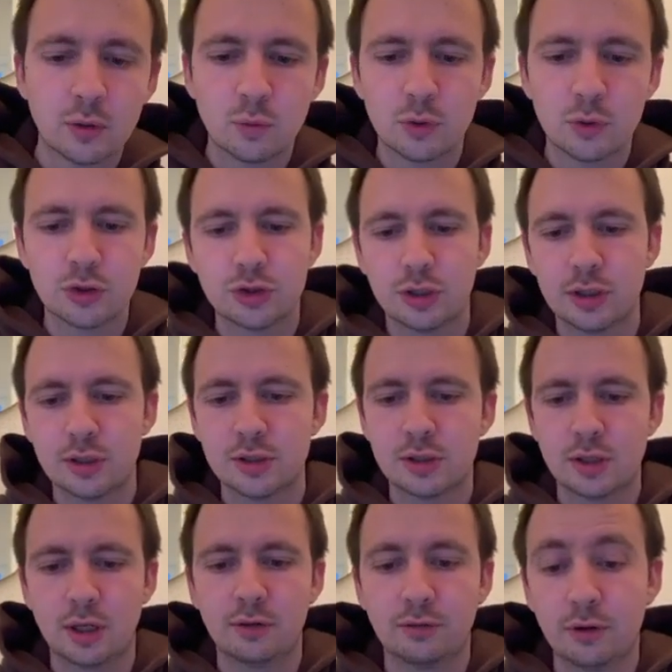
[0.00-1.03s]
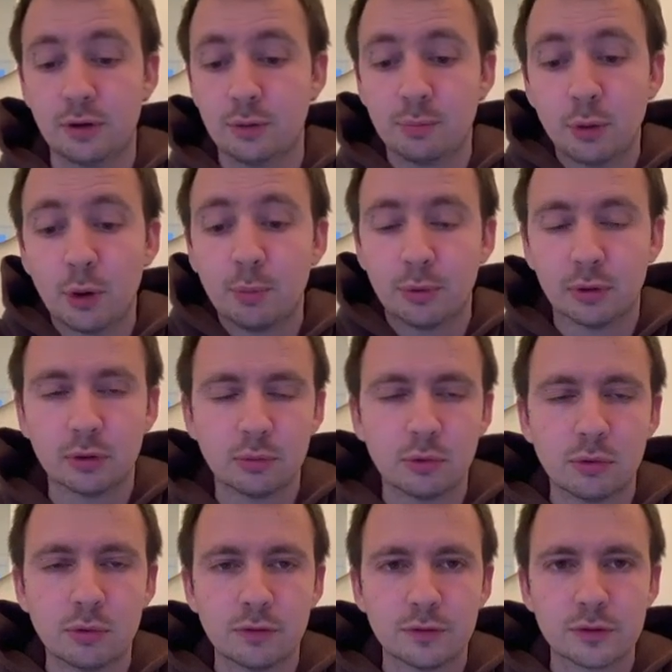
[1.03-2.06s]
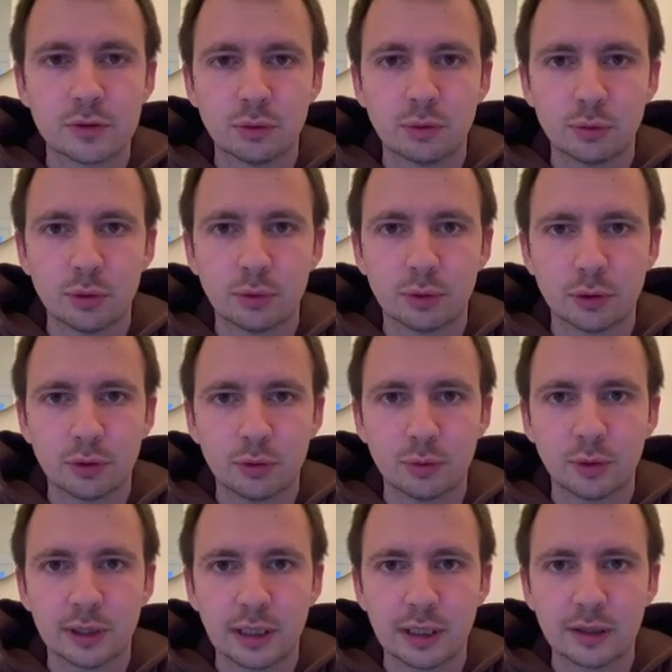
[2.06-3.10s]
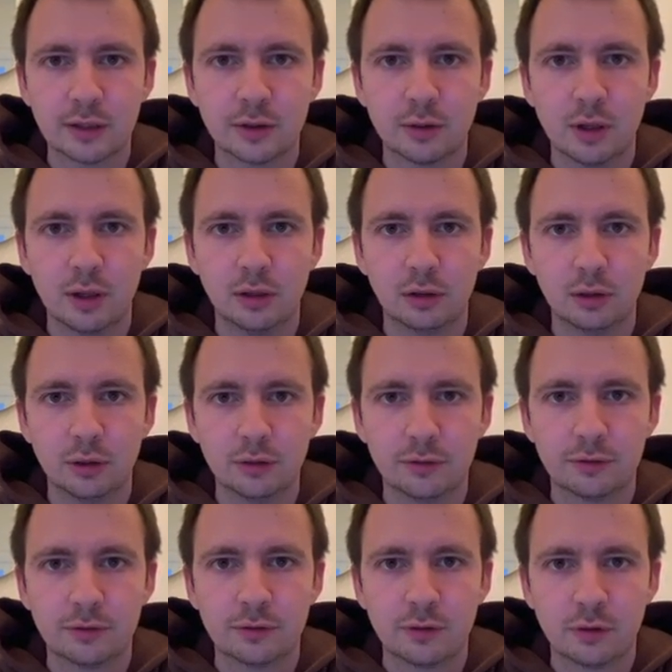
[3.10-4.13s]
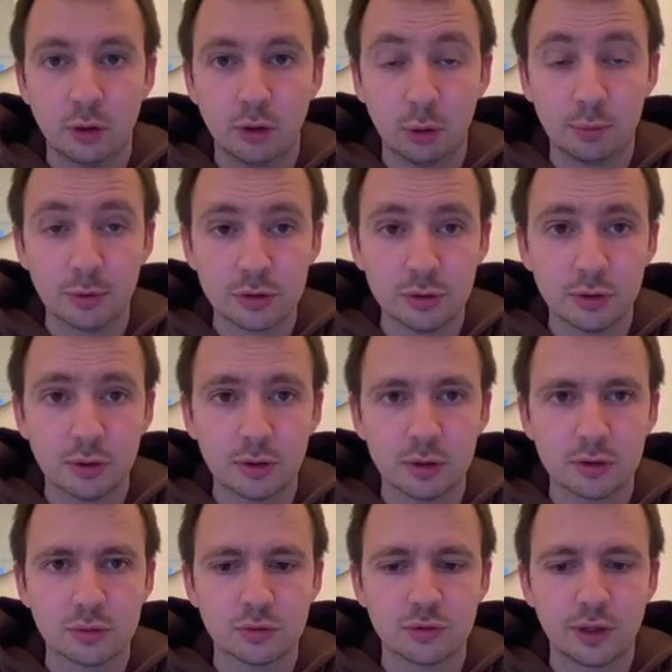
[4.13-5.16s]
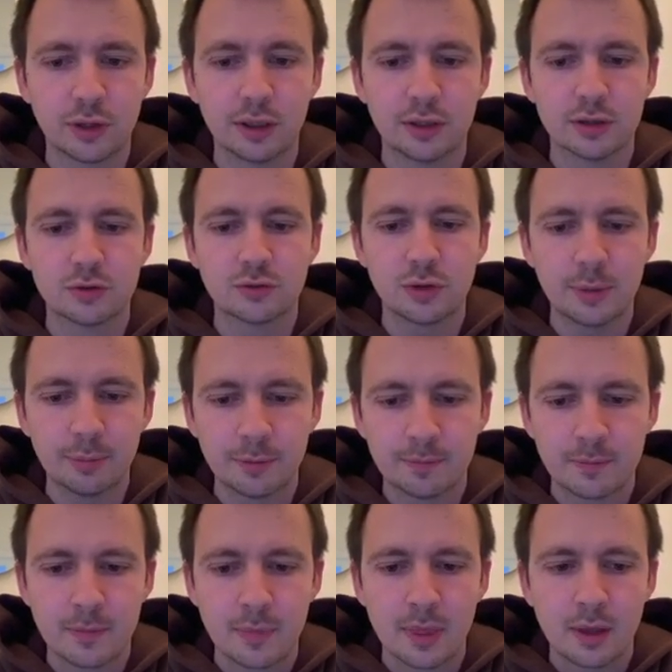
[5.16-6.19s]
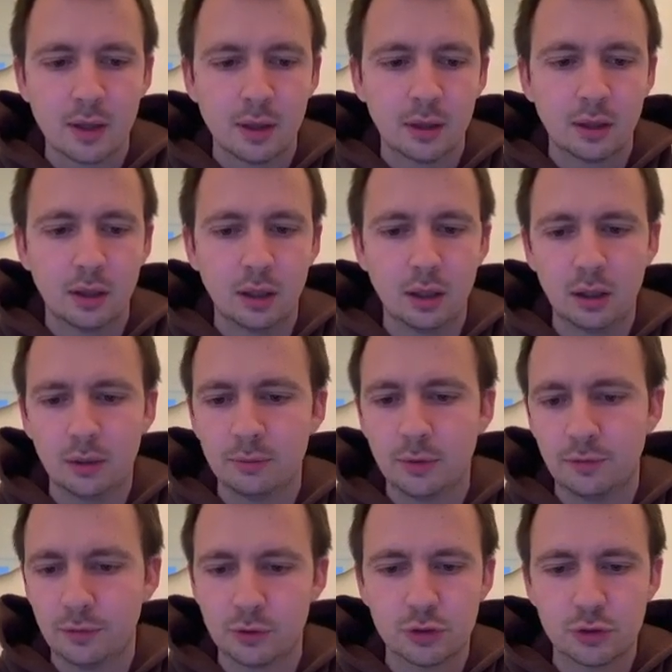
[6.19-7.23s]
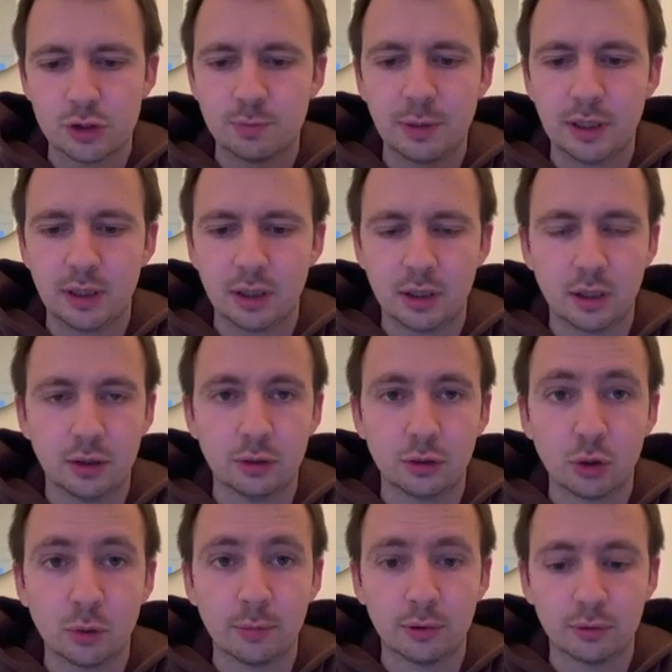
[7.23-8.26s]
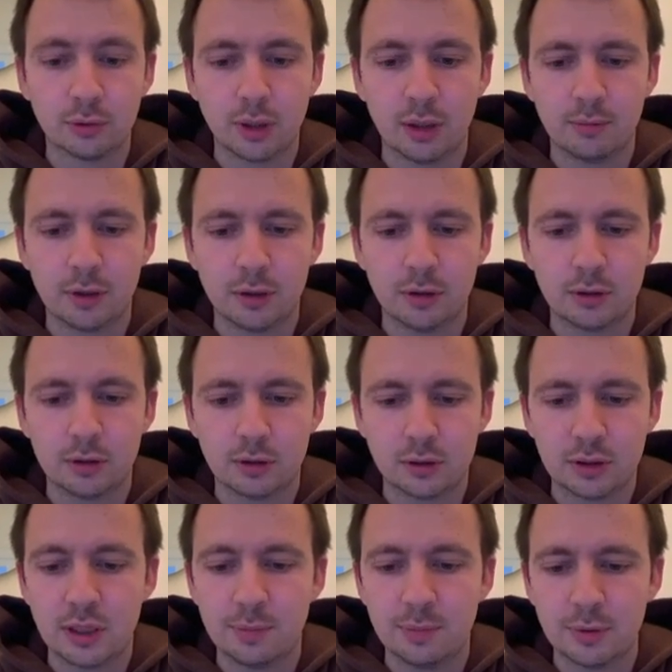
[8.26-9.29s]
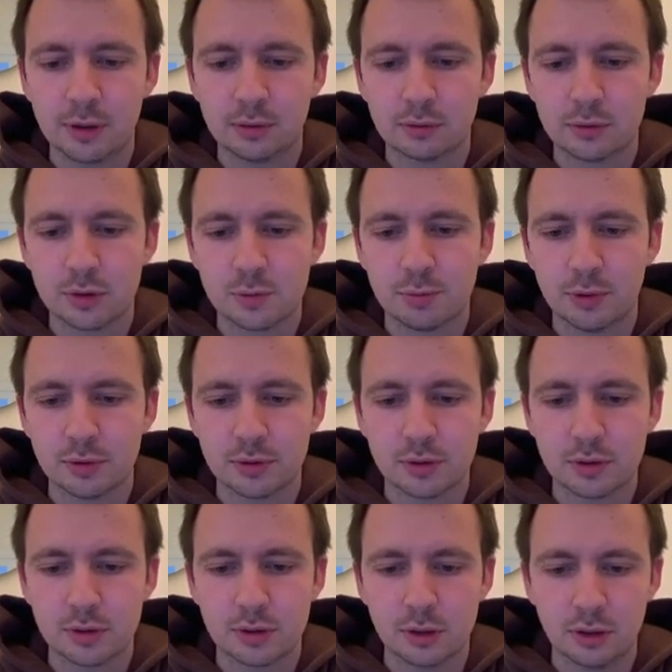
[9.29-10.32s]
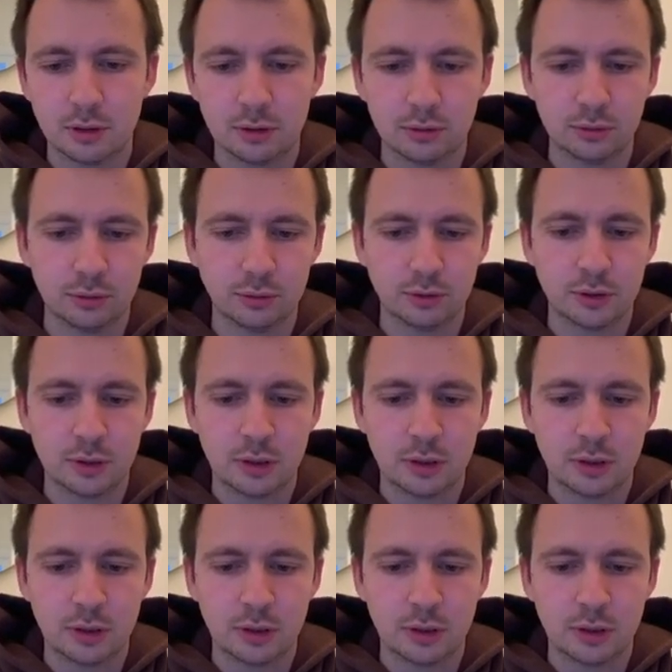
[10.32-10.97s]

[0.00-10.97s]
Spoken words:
which is a very popular move, so you will get a lot of opportunities to try this trap. If you're just playing a normal game here, typical responses include